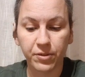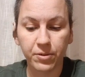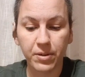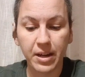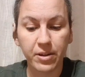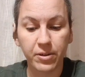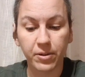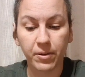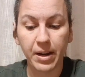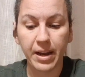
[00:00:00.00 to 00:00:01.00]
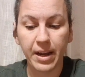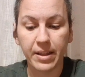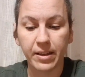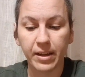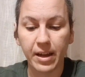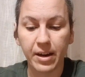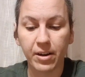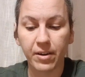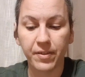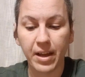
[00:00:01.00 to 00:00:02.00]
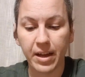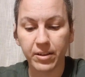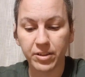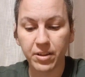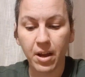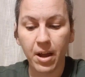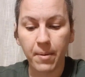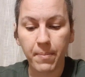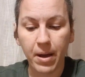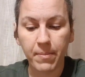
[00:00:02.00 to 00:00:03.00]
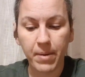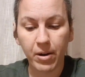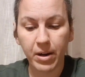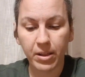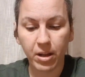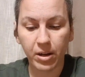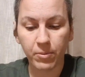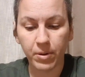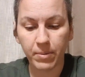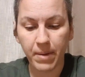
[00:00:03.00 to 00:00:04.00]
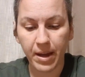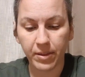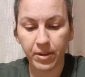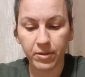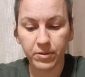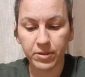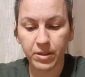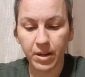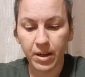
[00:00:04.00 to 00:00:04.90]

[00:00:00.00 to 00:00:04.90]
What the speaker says: Food and Cookery, and the Care of the House by Mary Lockwood Matthews,